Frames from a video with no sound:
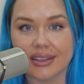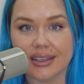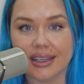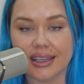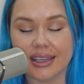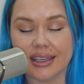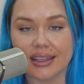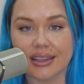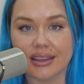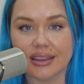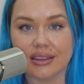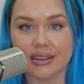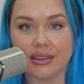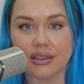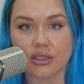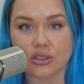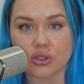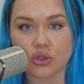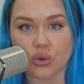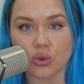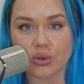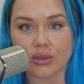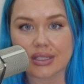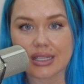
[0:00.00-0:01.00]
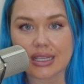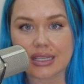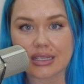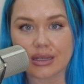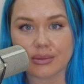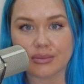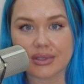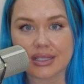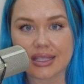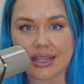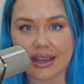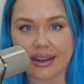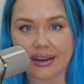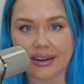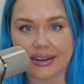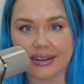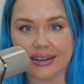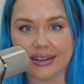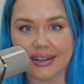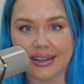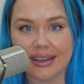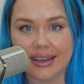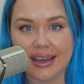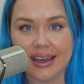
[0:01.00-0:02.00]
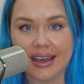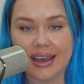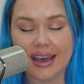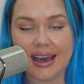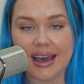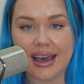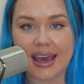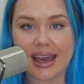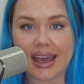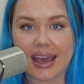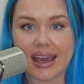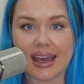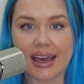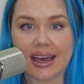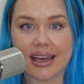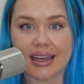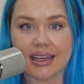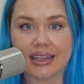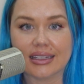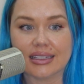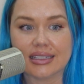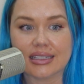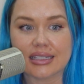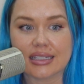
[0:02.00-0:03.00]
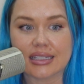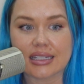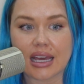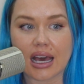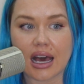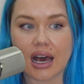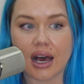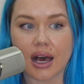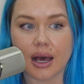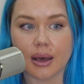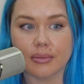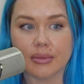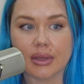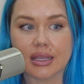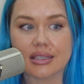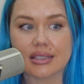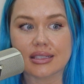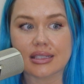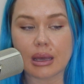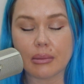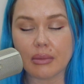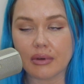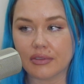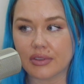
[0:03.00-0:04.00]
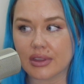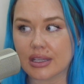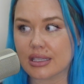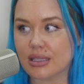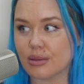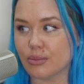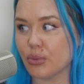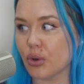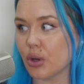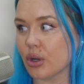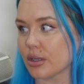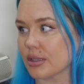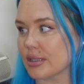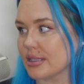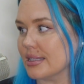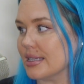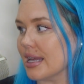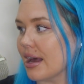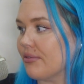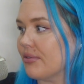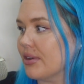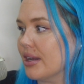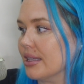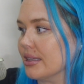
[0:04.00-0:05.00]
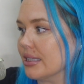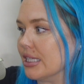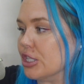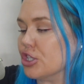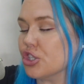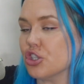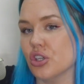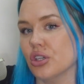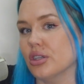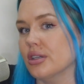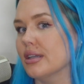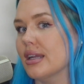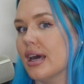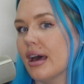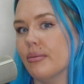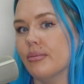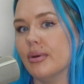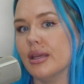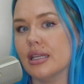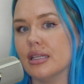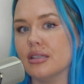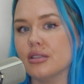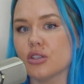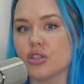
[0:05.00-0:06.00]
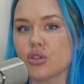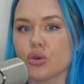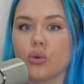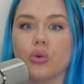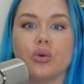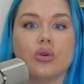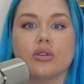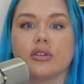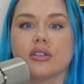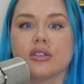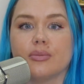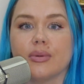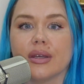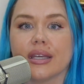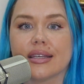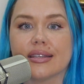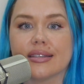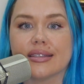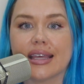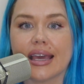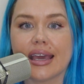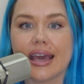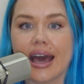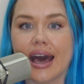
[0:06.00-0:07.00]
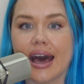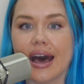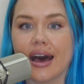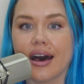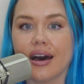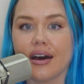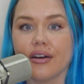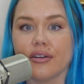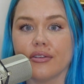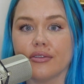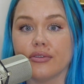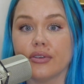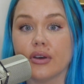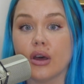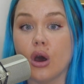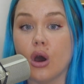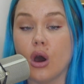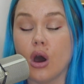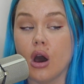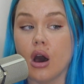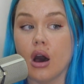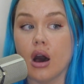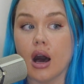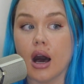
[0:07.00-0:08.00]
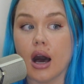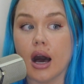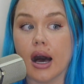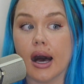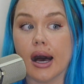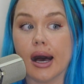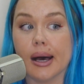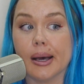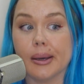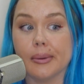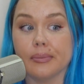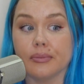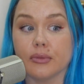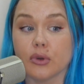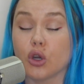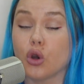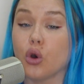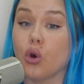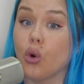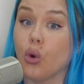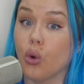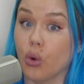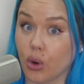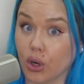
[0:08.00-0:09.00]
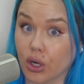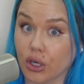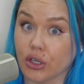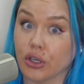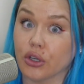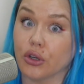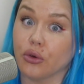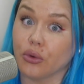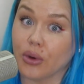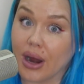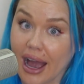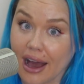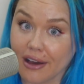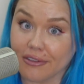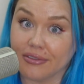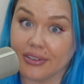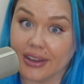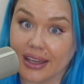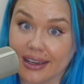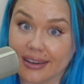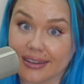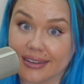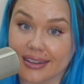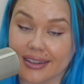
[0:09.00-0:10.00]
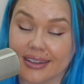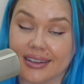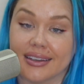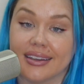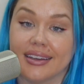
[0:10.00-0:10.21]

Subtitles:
in the school systems there. And some of these books definitely shouldn't have been in schools because they have pornographic